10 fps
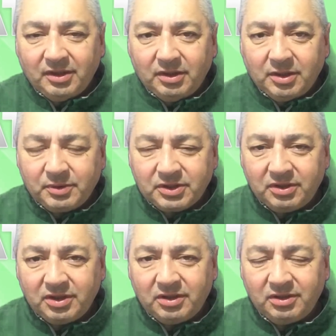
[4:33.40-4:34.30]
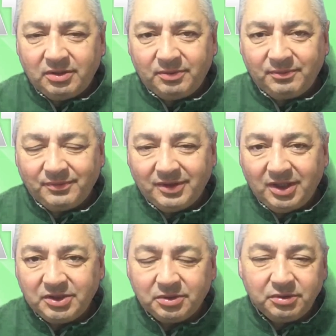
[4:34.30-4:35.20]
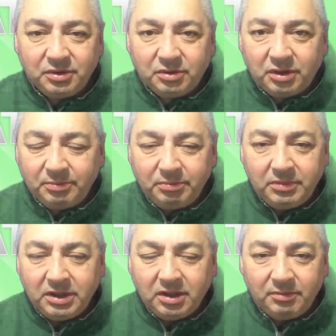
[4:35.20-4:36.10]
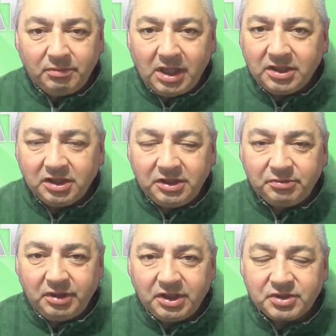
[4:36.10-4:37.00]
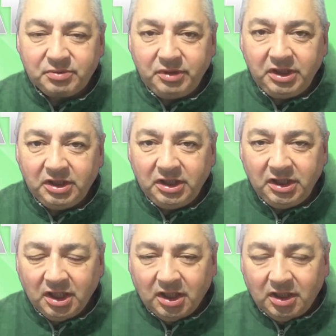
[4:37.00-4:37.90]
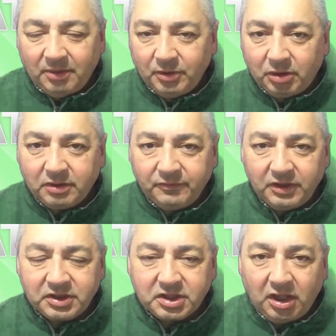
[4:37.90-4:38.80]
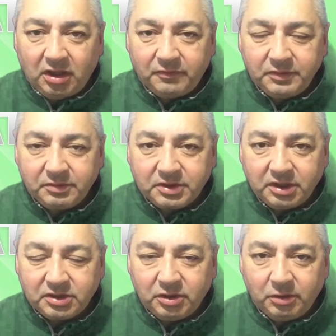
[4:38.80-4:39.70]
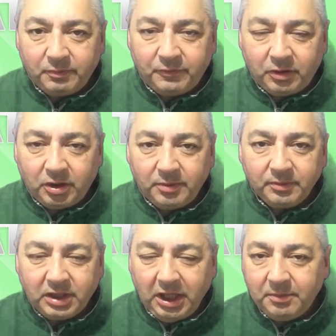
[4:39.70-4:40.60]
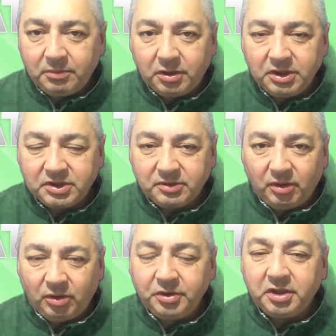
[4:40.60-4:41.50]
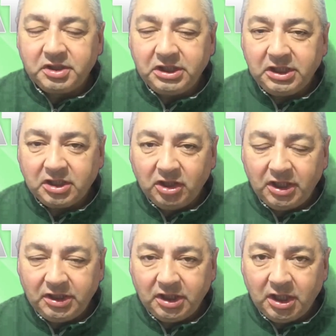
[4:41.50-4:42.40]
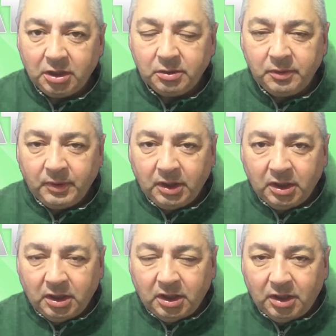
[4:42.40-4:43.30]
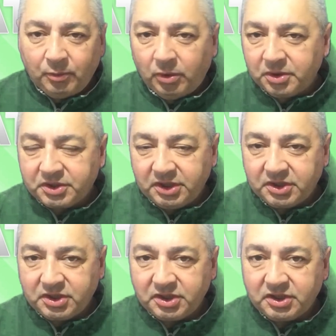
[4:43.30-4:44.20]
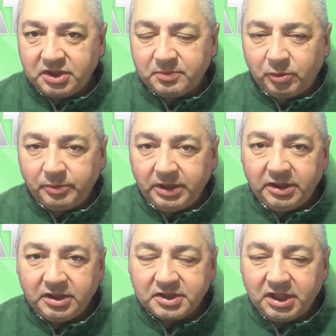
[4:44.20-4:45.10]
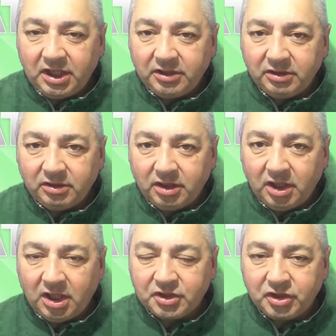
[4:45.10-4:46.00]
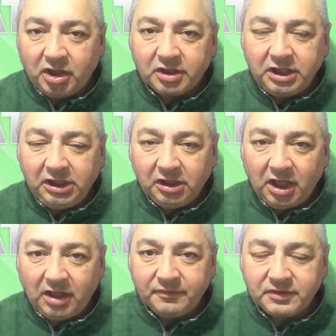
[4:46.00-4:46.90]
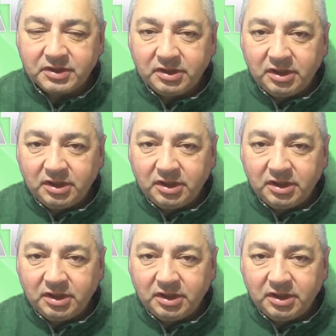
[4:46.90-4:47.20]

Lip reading: I don't know, a Madeline race really. I'm not convinced Galvin was at top form. Kemboy's on the decline now, and was this just his moment in the sun at a track he loves?